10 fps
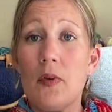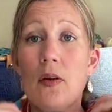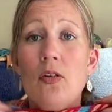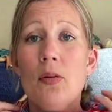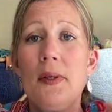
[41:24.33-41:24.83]

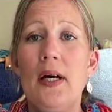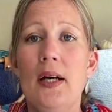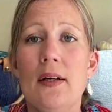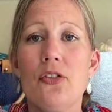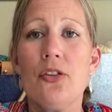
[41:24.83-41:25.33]
It's a bit
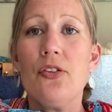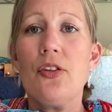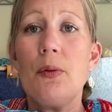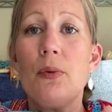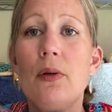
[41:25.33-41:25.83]
hard to
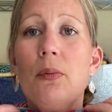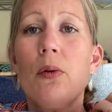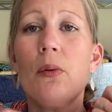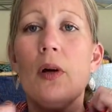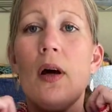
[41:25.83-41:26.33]
see what it would
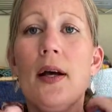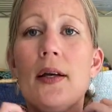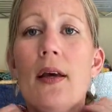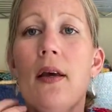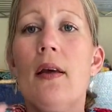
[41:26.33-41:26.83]
look
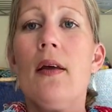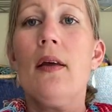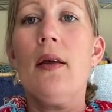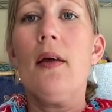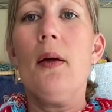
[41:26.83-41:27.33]
like,
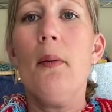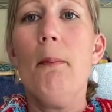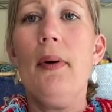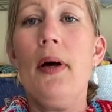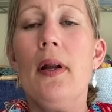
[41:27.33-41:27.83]

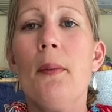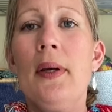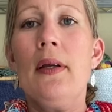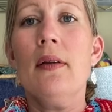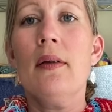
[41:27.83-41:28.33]
but I
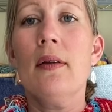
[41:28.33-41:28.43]
mean,